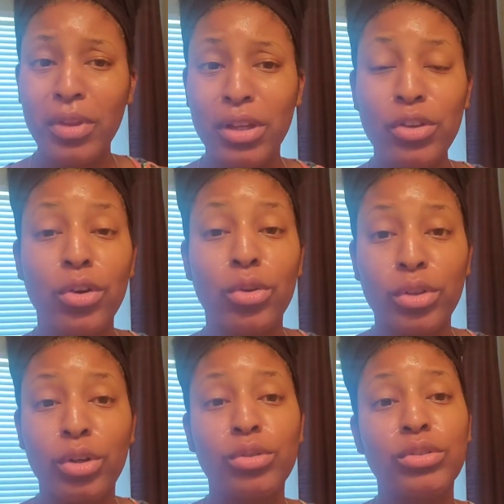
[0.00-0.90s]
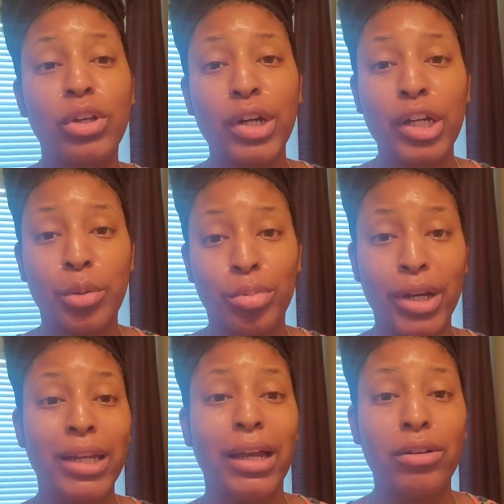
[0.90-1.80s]
you know, those are
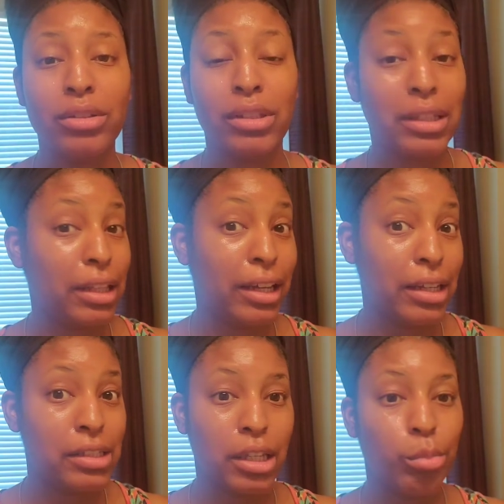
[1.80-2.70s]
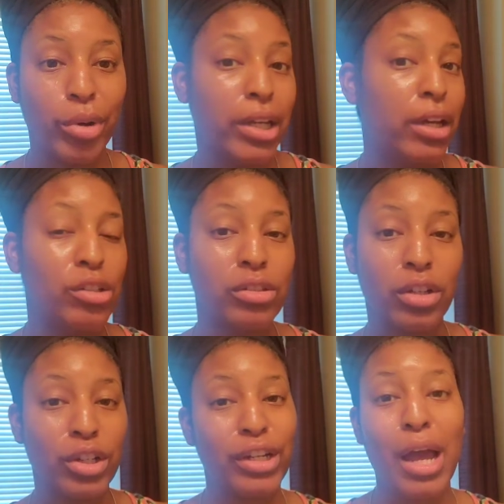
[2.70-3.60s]
breakouts. And like I said, breakouts
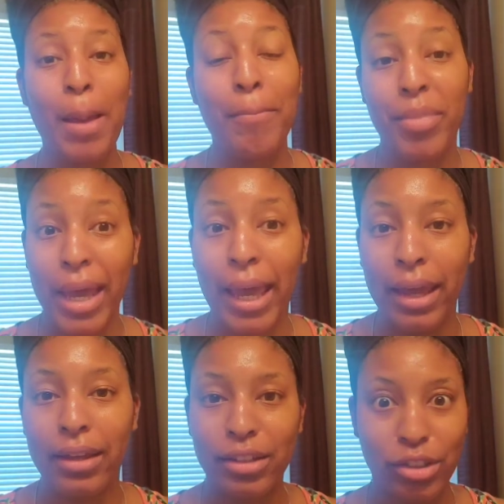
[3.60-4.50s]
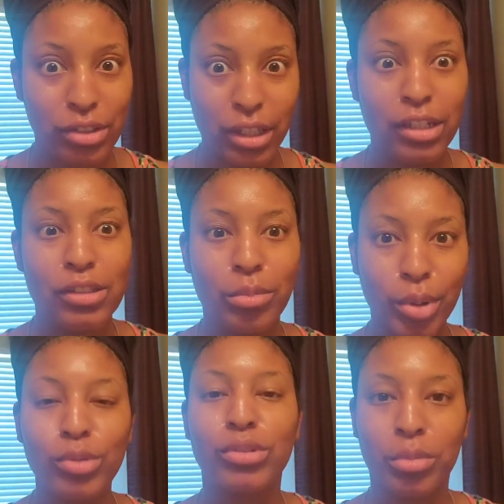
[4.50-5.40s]
are not bad. Your skin is
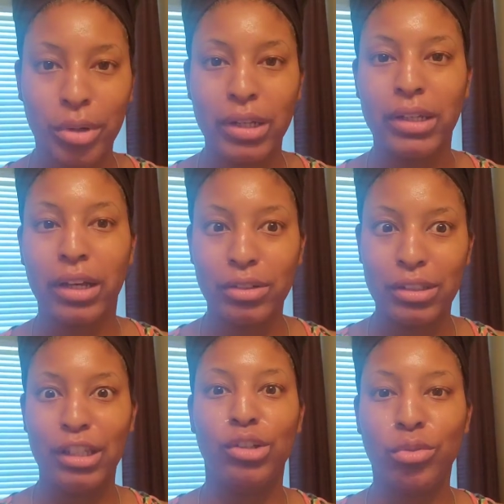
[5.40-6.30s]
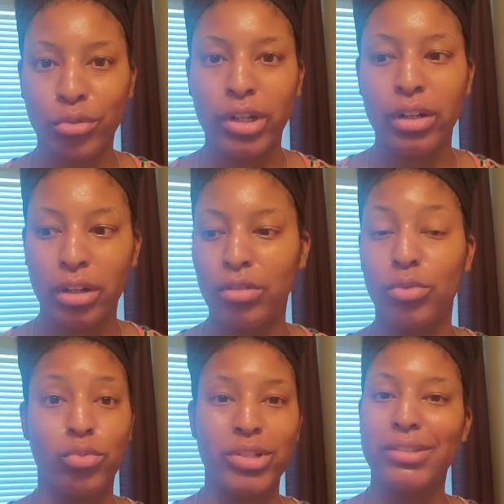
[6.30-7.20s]
supposed to break out to get rid of
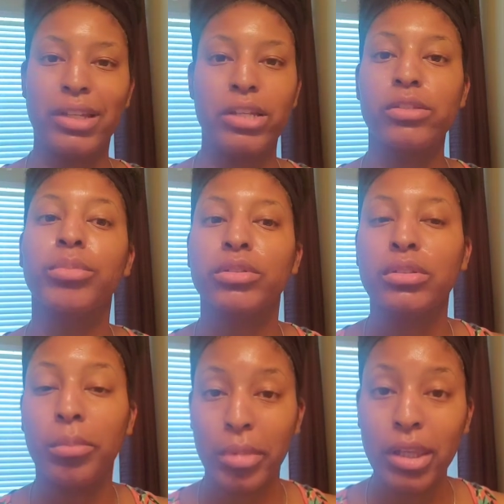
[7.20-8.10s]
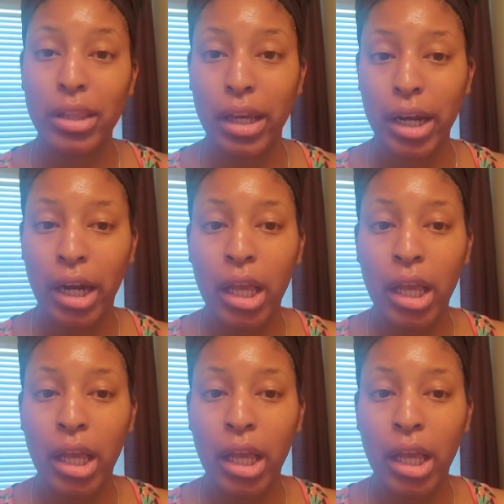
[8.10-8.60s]
what's not supposed to be there.